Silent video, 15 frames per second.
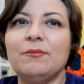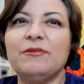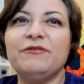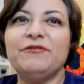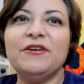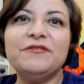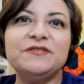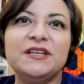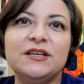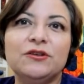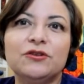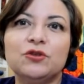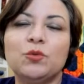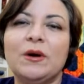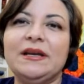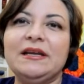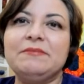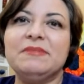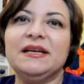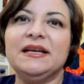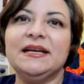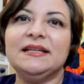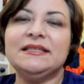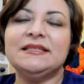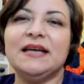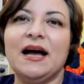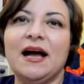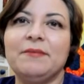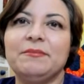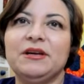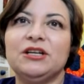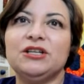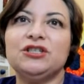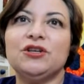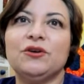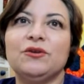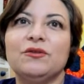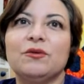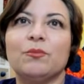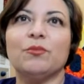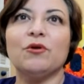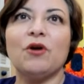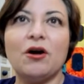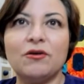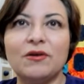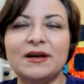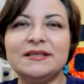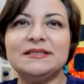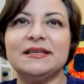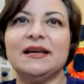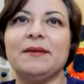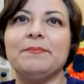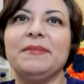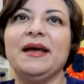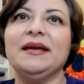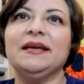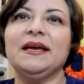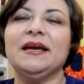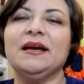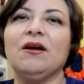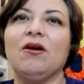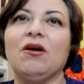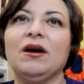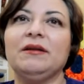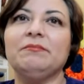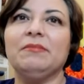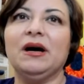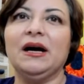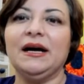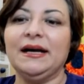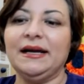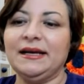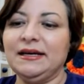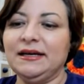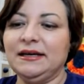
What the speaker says: 15 or 20 minutes. I'm going to show you the progress that I'm making on my